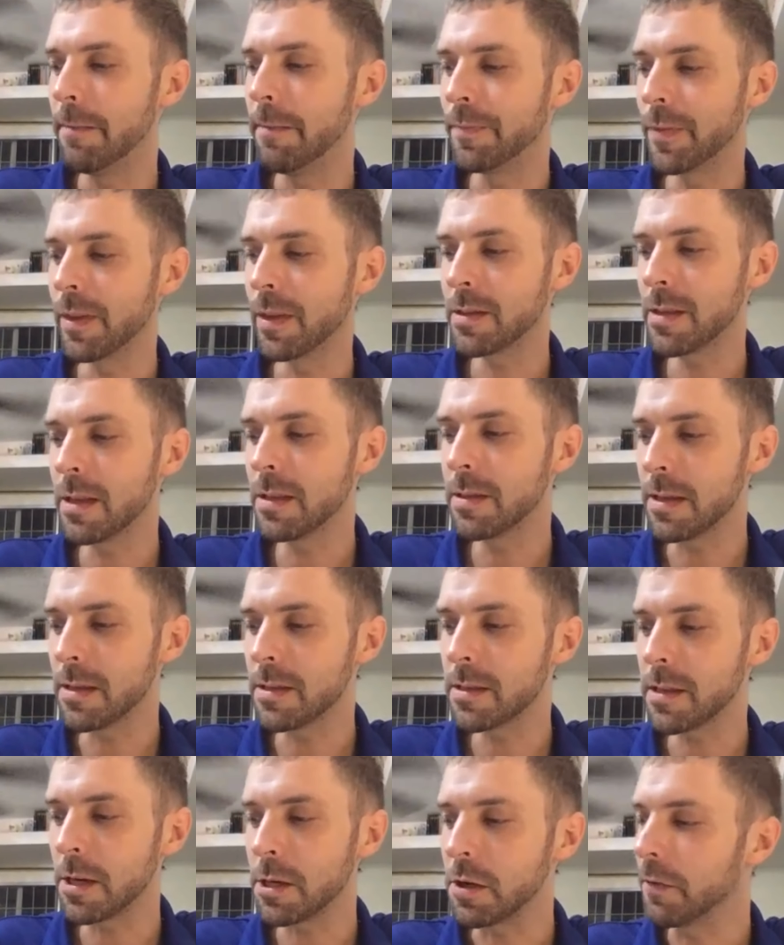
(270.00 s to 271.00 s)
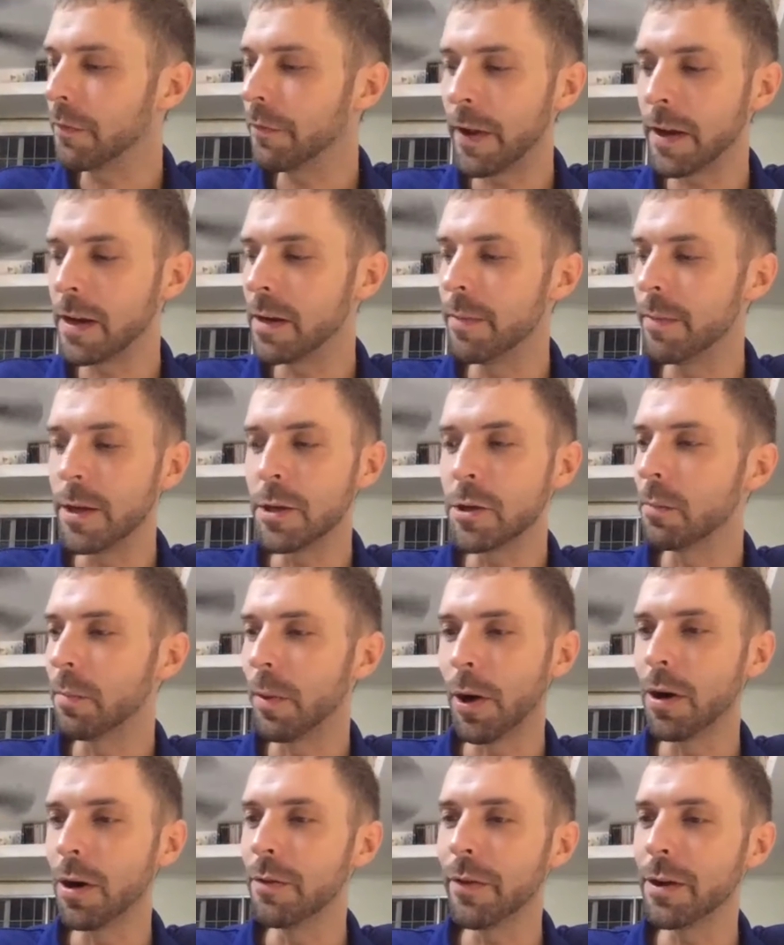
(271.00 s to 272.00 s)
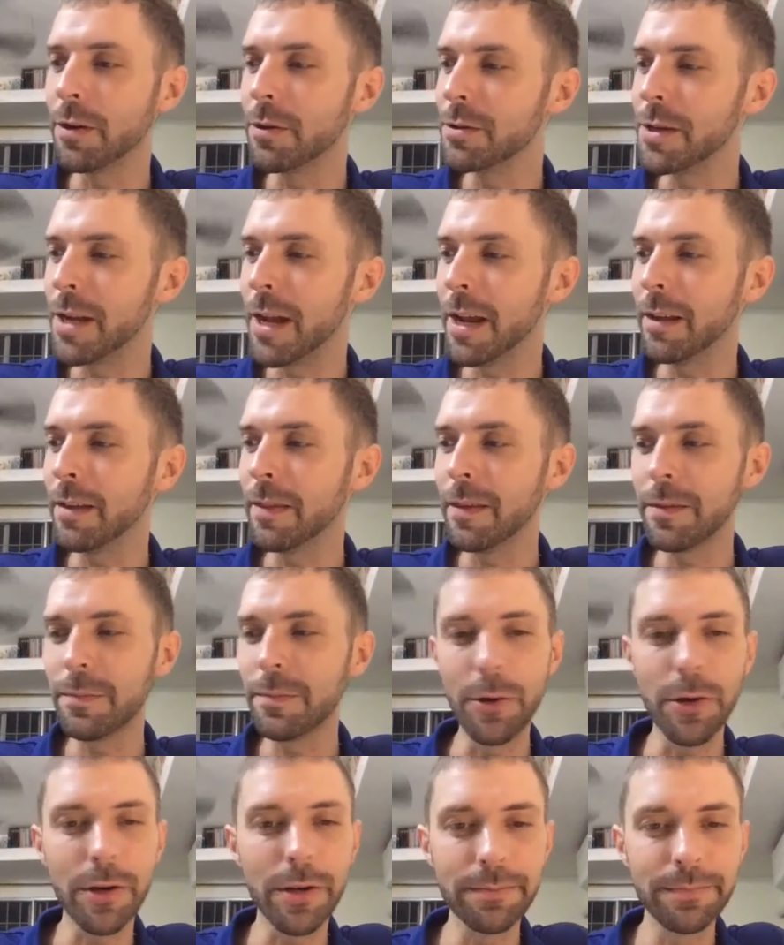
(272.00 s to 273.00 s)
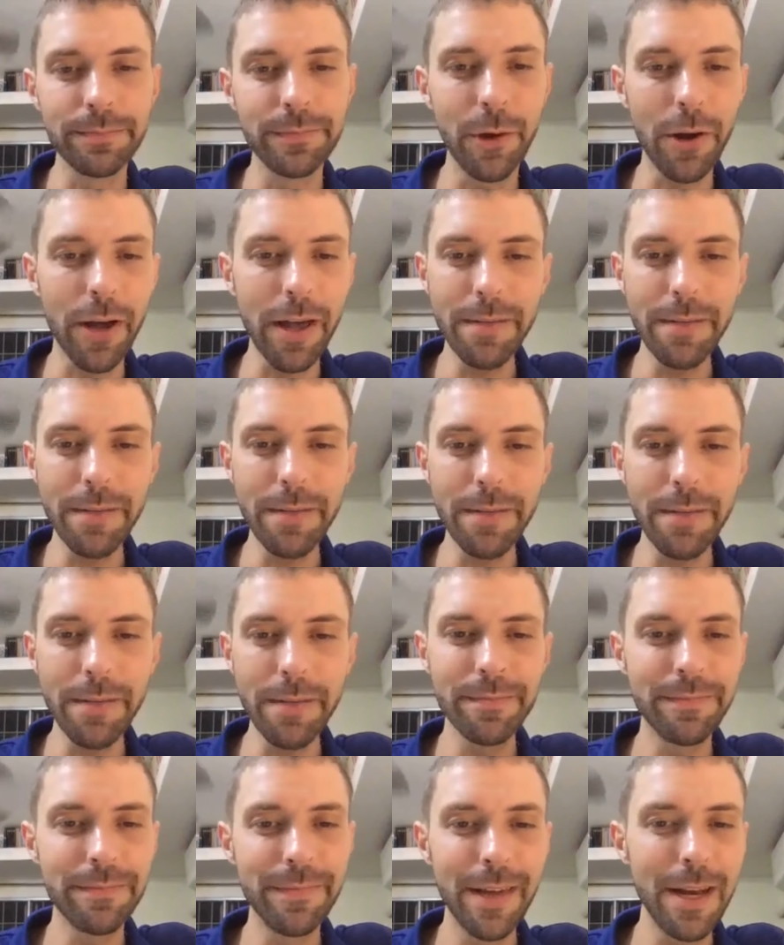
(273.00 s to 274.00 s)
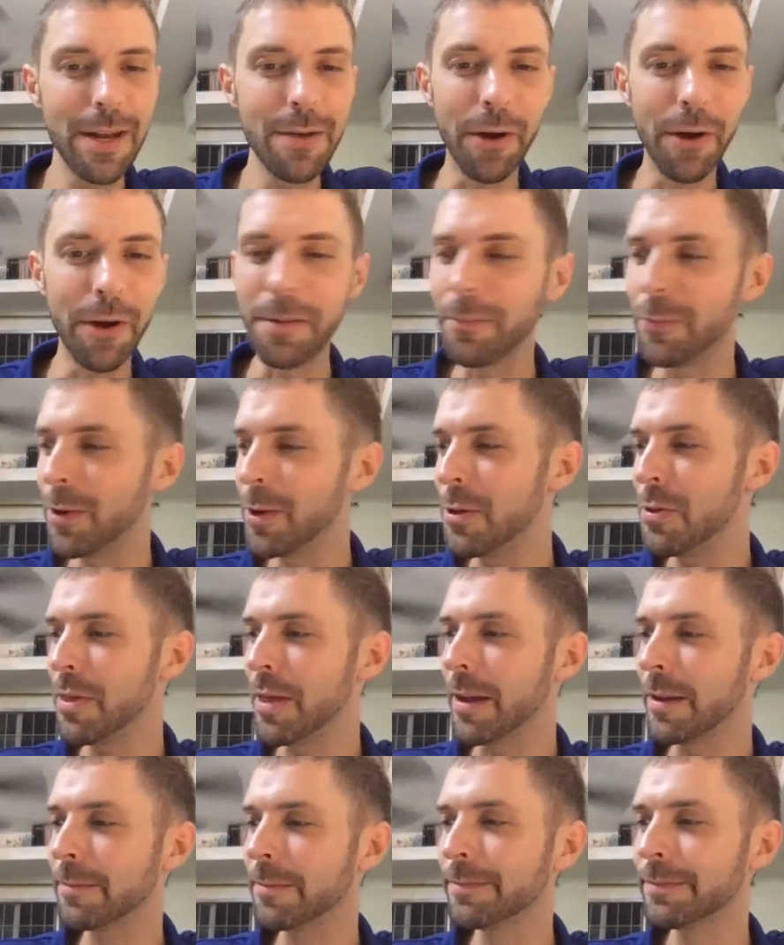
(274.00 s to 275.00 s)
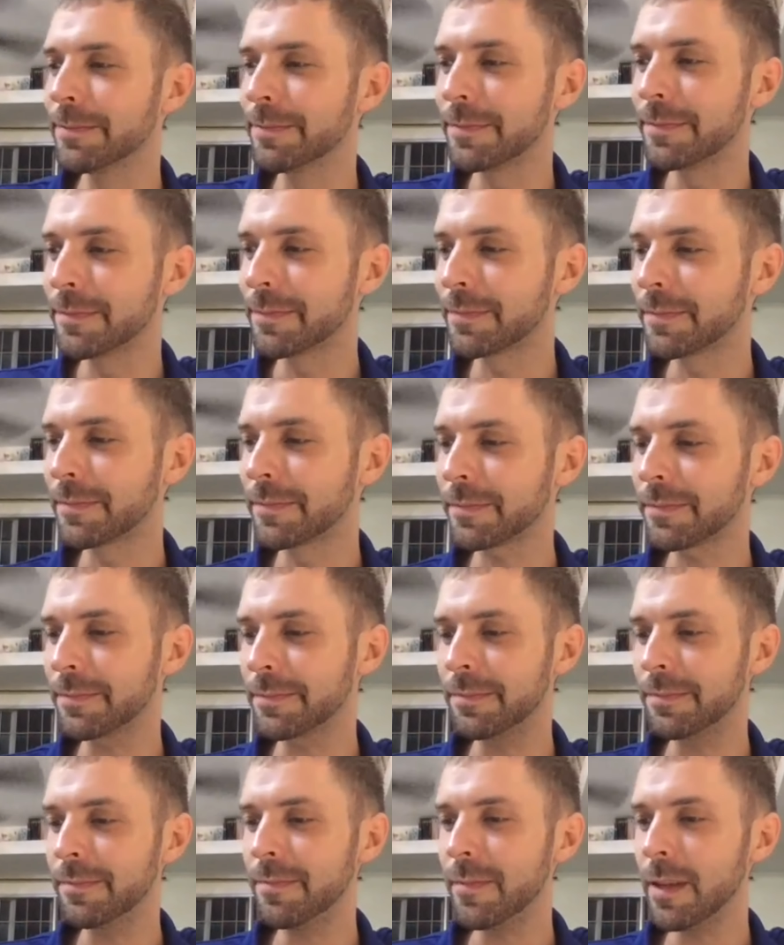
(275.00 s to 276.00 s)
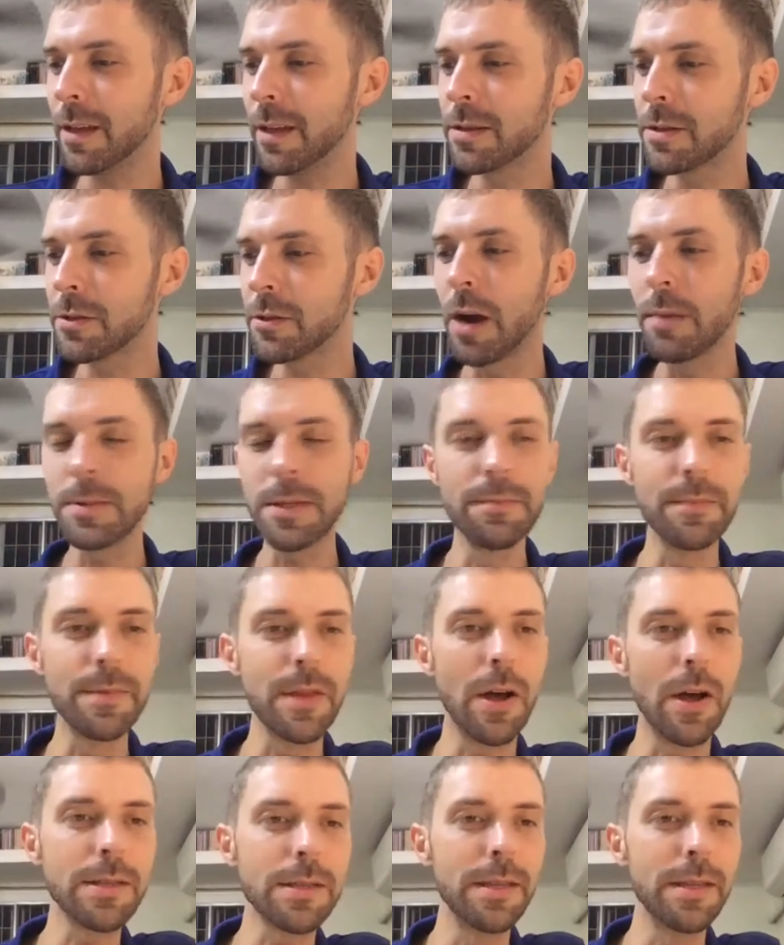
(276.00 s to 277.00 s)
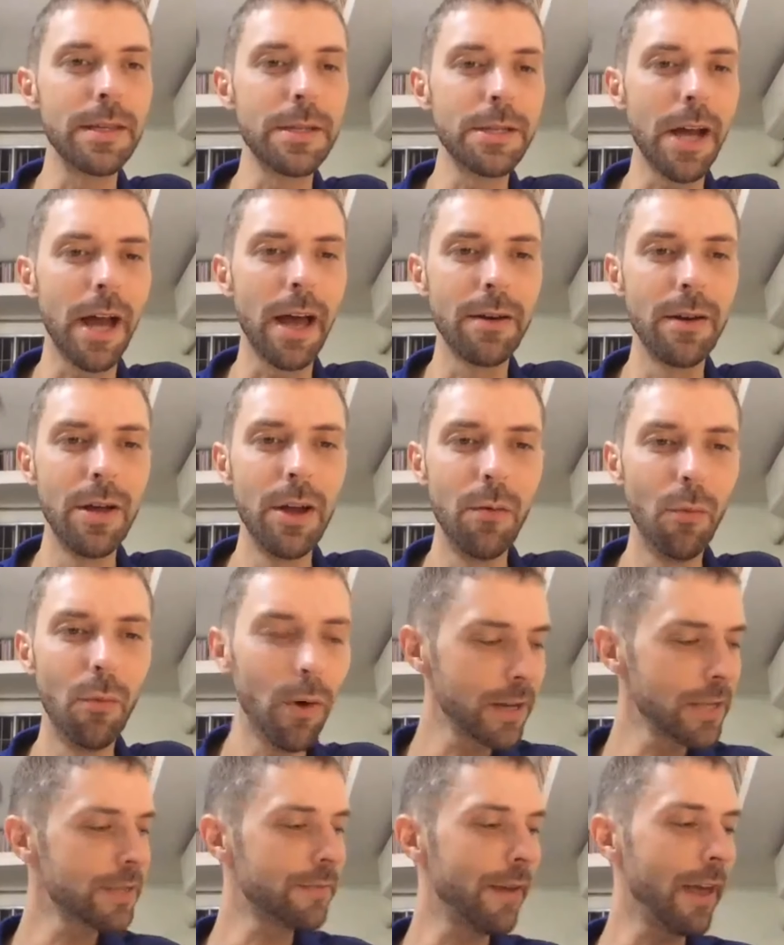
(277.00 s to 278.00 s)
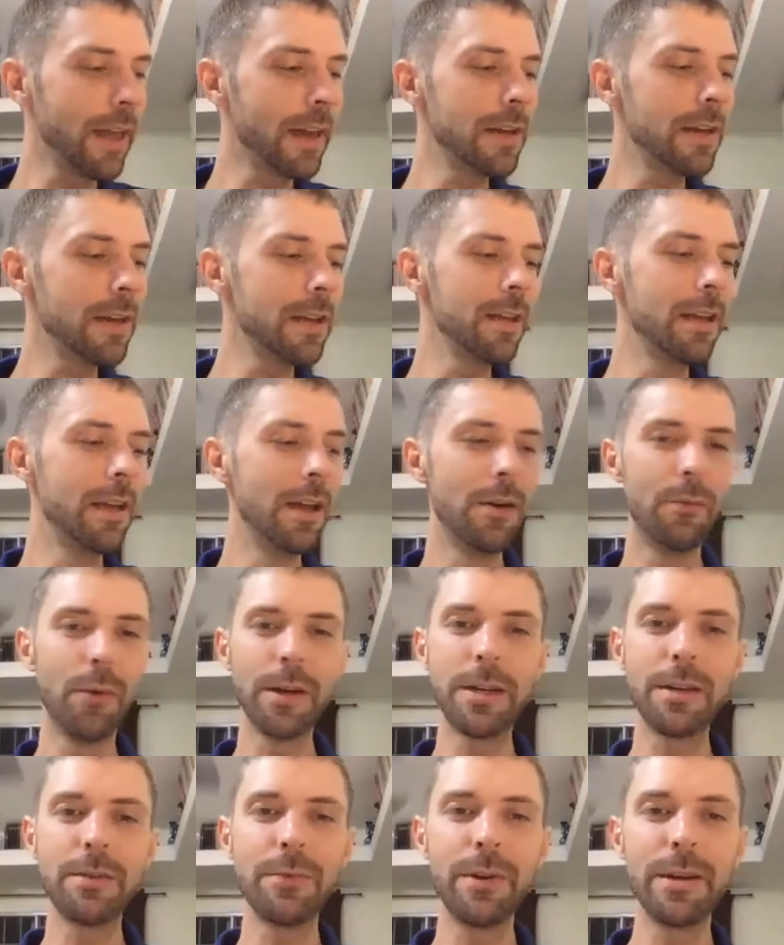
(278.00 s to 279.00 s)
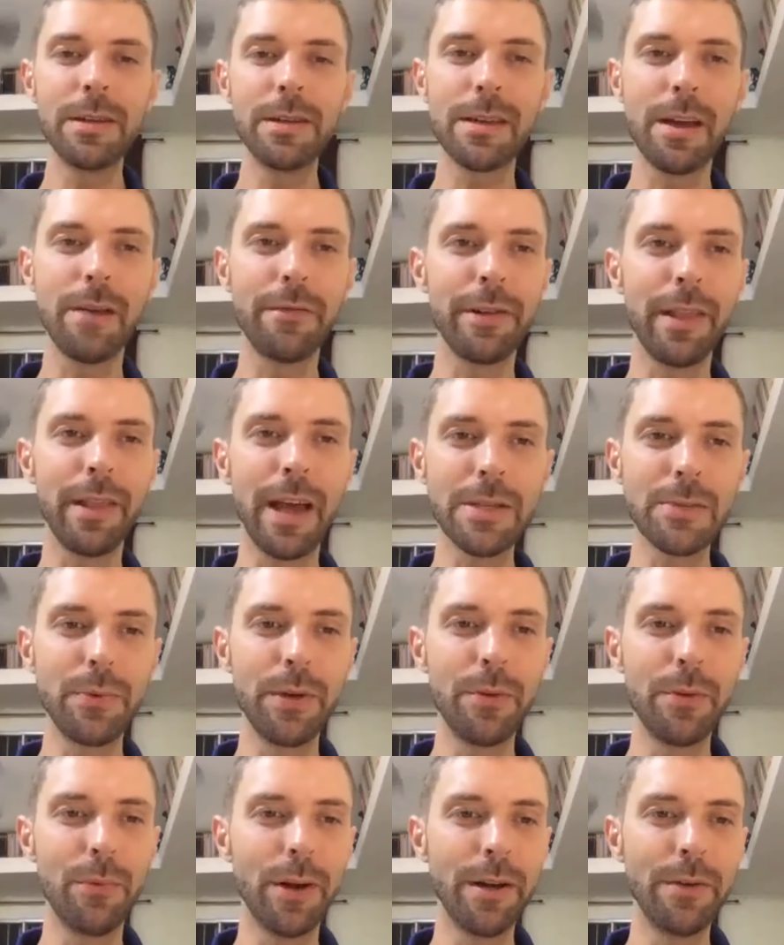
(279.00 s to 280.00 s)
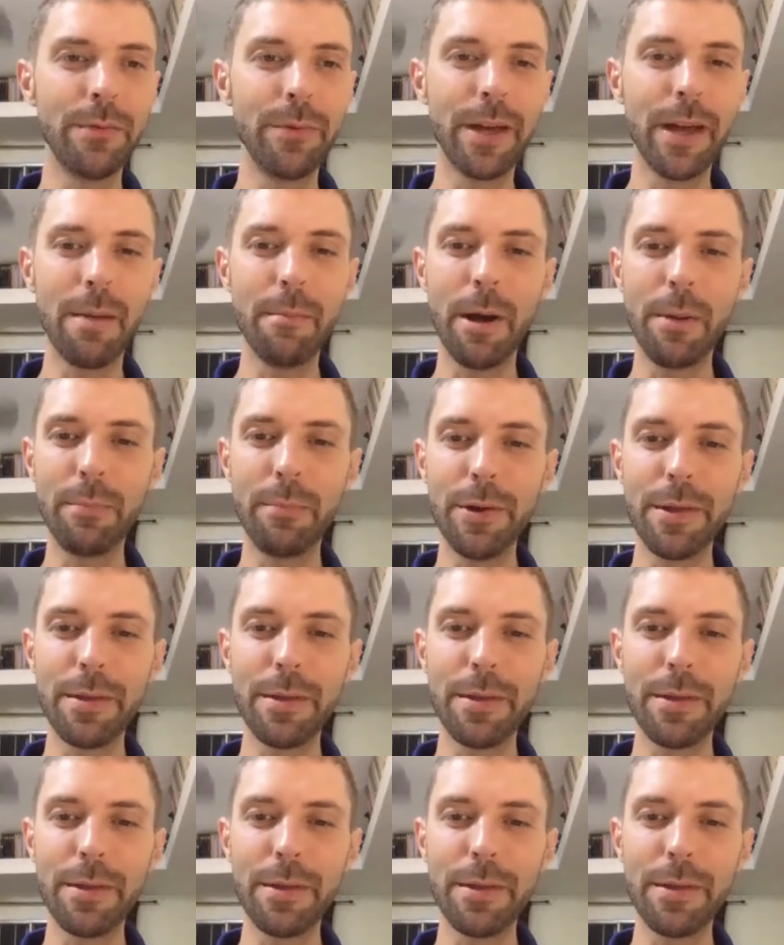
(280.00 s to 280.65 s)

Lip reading: since it's such a fundamental part of understanding this book. Okay? Anyone, what do you think? Let's drop some thoughts in the chat. What is vanity? What did we discover last week? What did we come up with?